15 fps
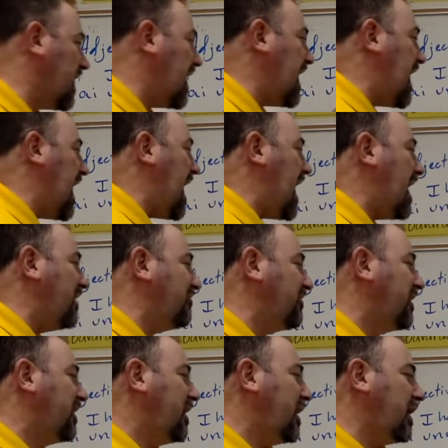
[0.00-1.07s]
I have
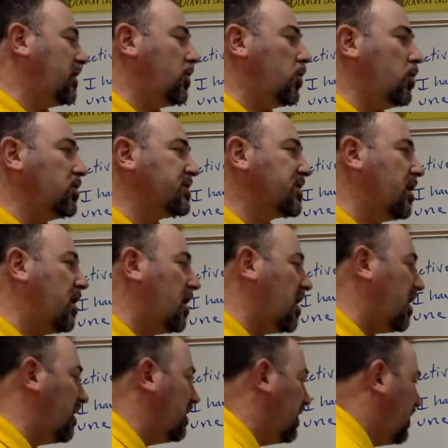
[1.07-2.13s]
an old
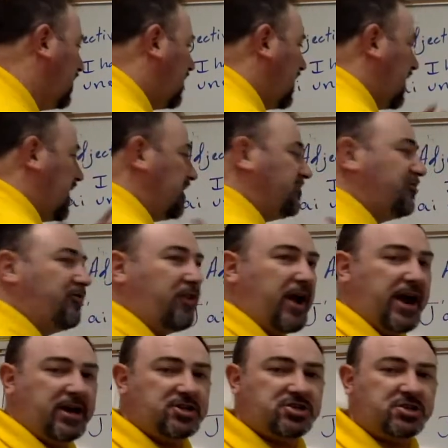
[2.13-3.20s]
car in
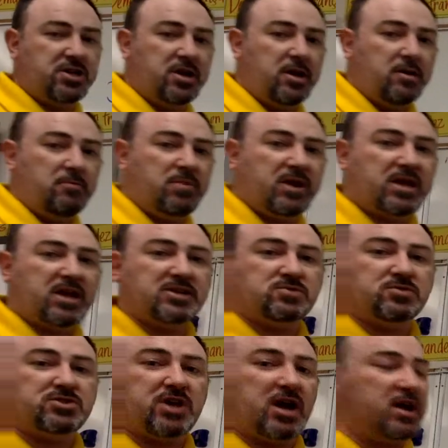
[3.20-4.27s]
French, because we're
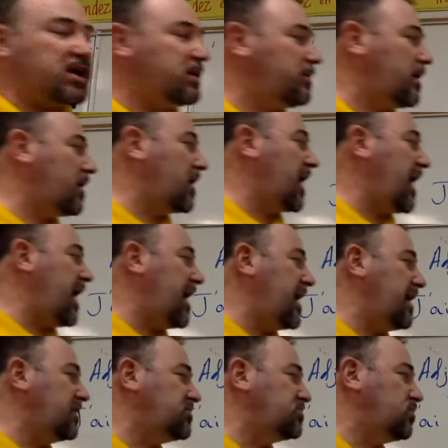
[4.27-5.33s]
talking about
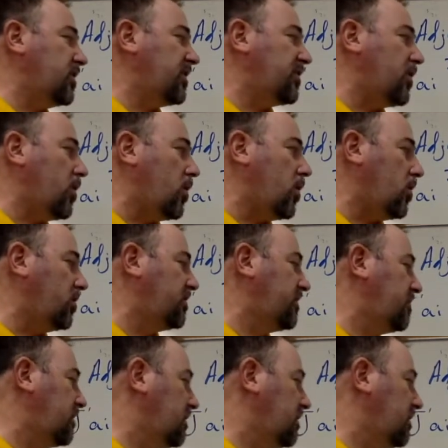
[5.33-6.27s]
age with old,